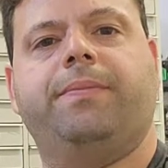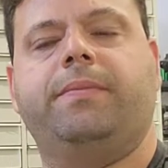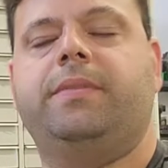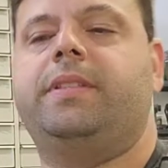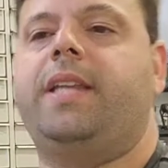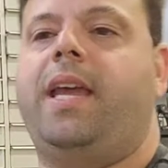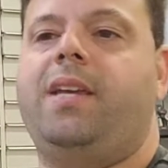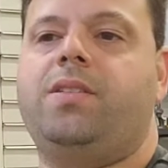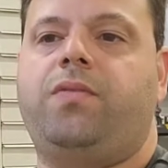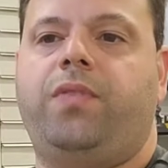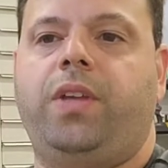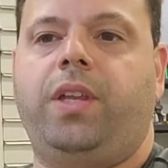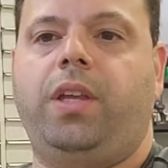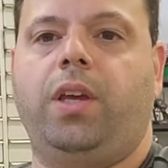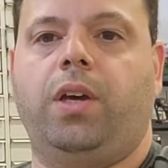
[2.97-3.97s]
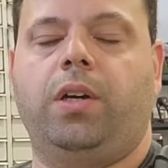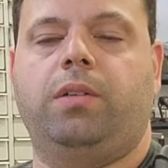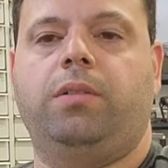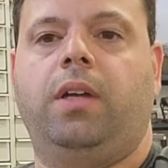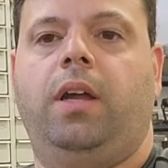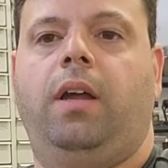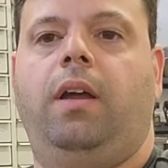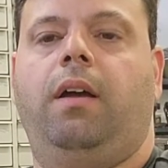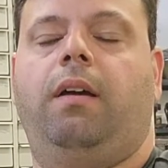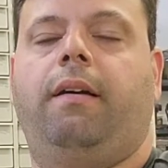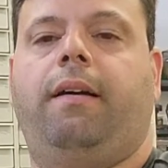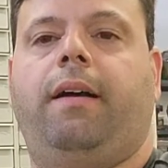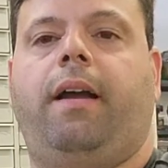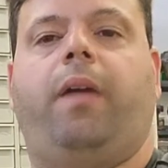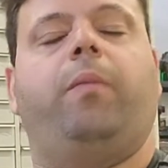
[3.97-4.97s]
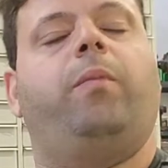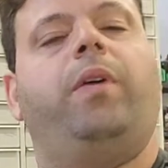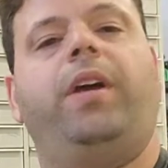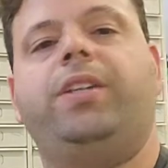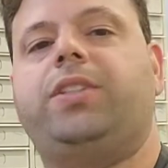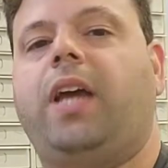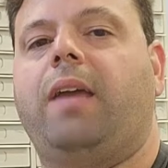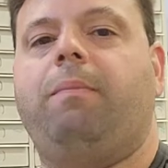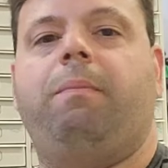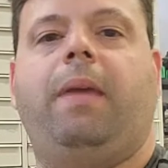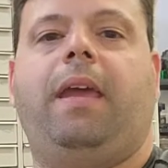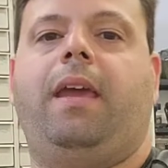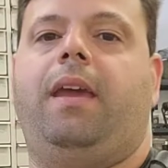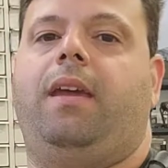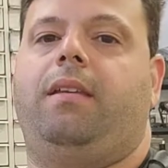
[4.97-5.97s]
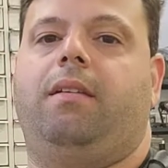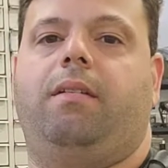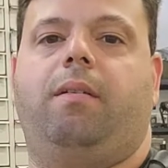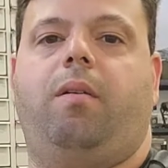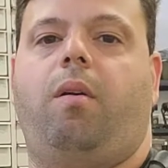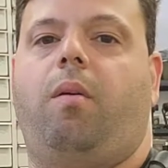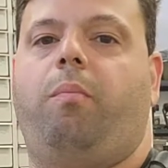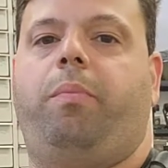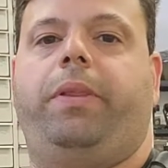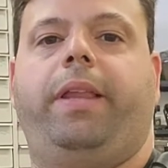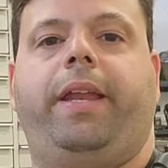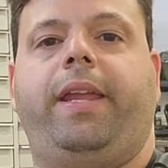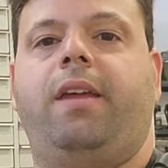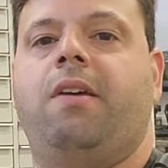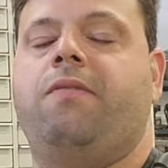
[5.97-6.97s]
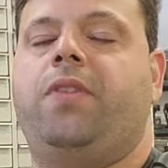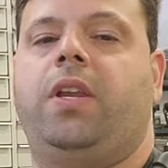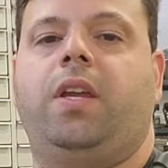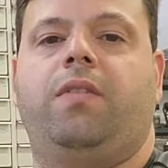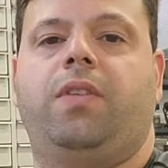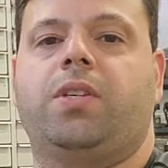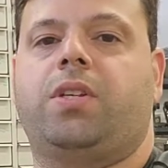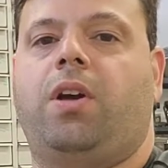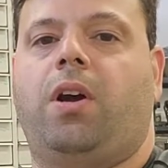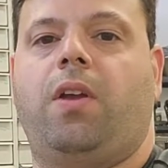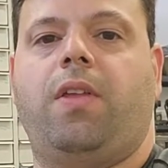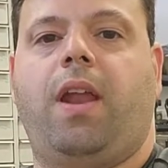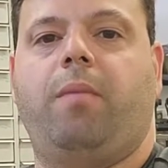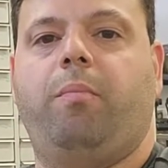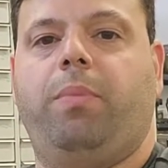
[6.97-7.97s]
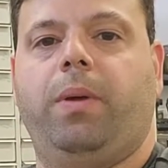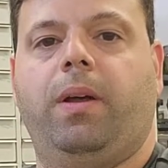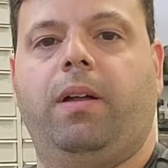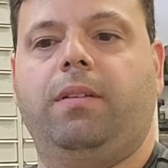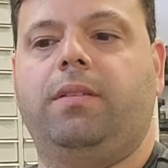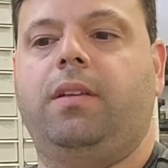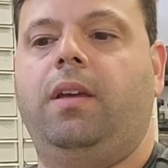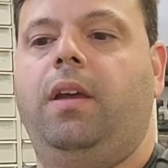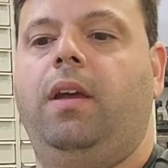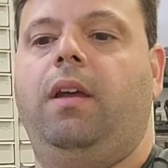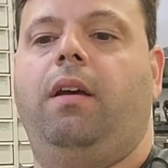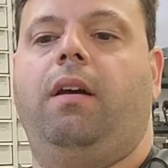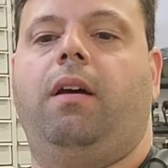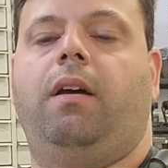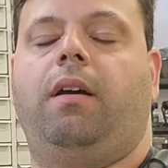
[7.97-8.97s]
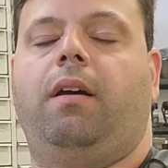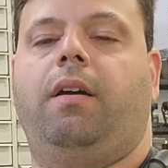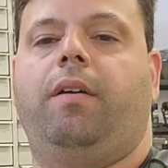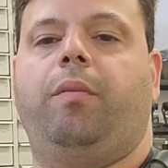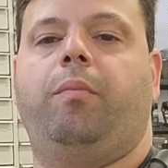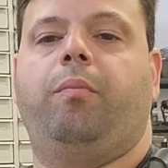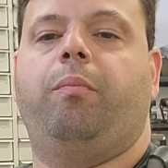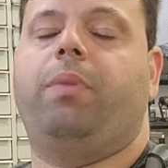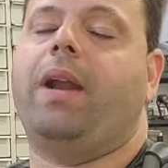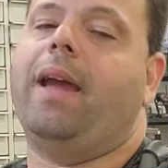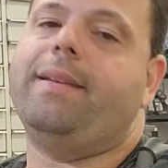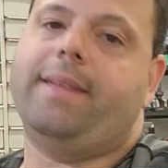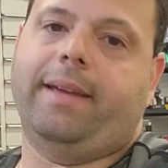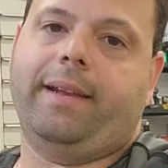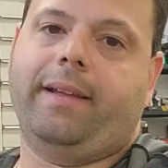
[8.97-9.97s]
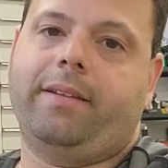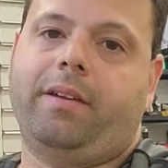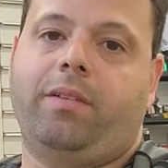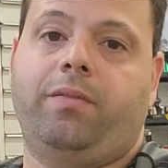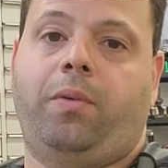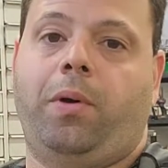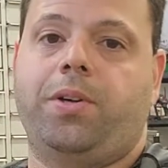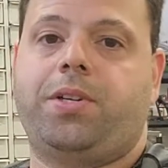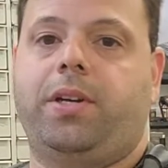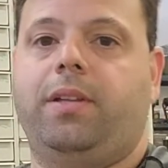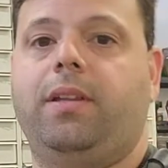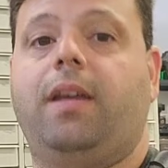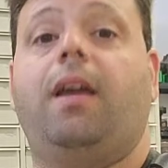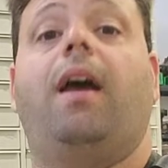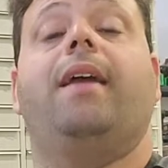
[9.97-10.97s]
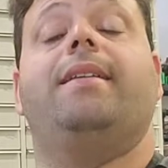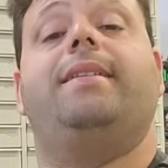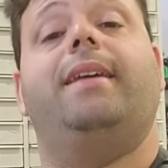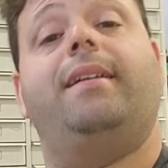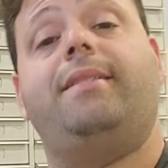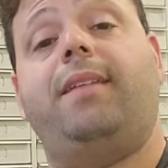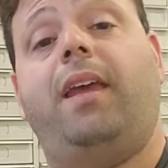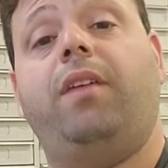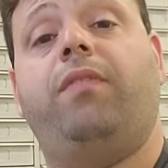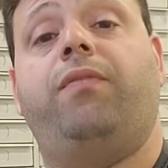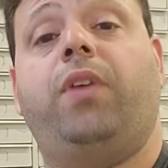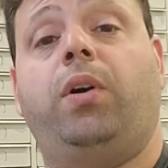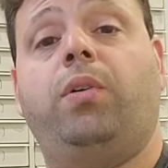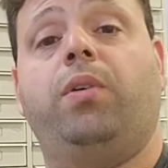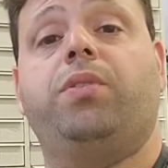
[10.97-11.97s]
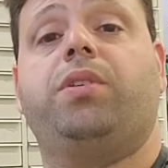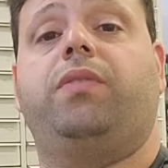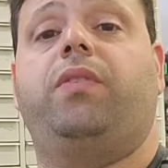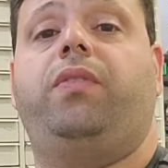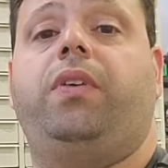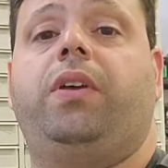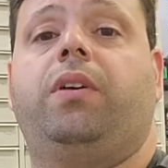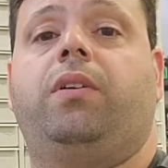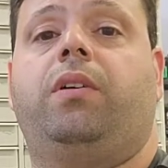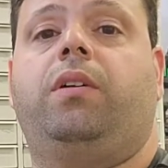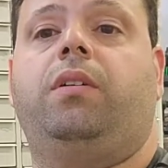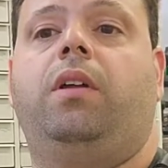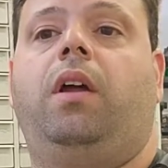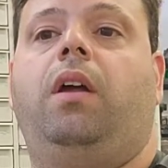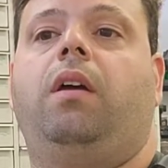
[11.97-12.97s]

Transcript: Today's video, I wish I made plenty of video of this car that I built, but I didn't, unfortunately. I did take photos of the vehicle